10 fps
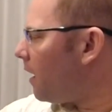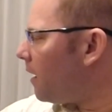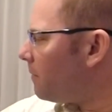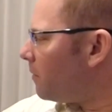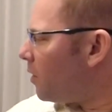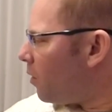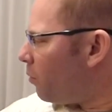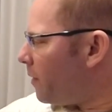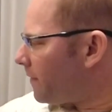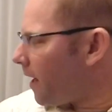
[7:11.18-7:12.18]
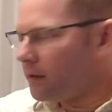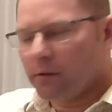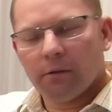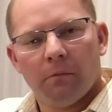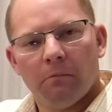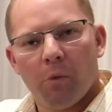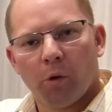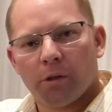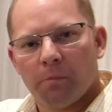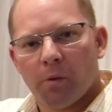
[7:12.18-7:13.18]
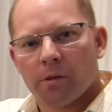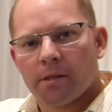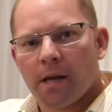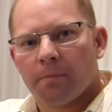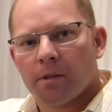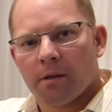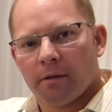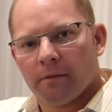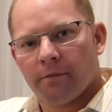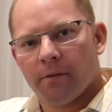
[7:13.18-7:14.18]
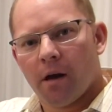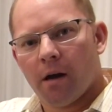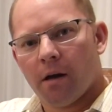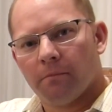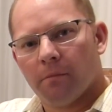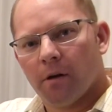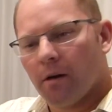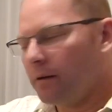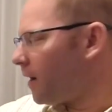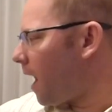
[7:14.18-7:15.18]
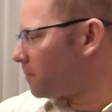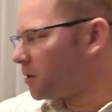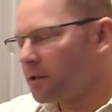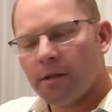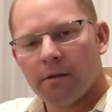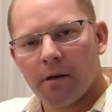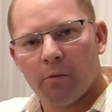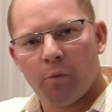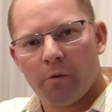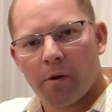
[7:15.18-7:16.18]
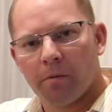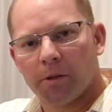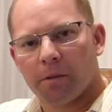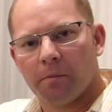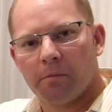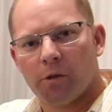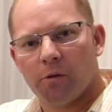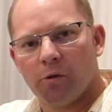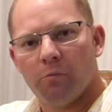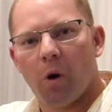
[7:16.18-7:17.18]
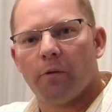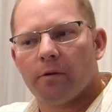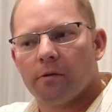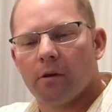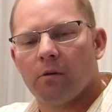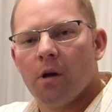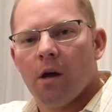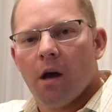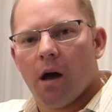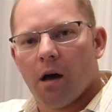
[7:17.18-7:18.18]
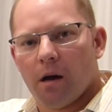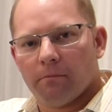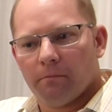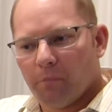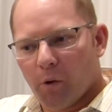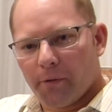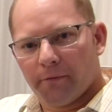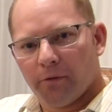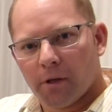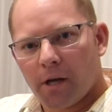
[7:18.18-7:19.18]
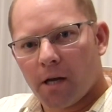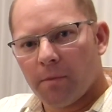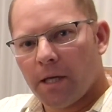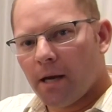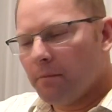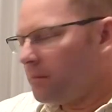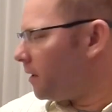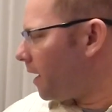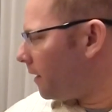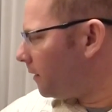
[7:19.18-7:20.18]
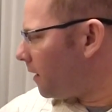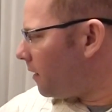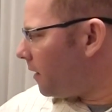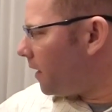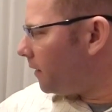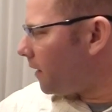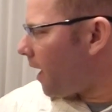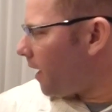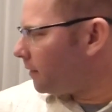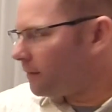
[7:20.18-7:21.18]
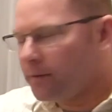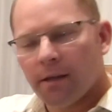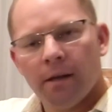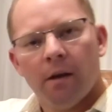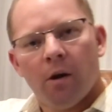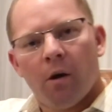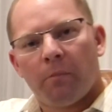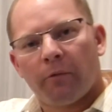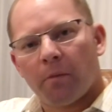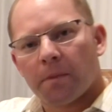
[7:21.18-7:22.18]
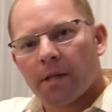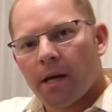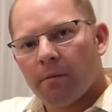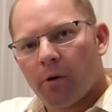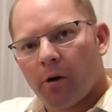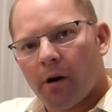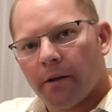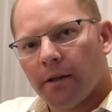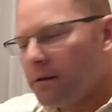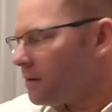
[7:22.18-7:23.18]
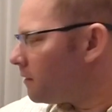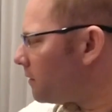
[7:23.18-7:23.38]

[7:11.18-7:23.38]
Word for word: Um, we've got multiple steps of, um, of options here and we were able to, to do both. So um, both the fuel economy cam and the, and the high lift performance cam are on this.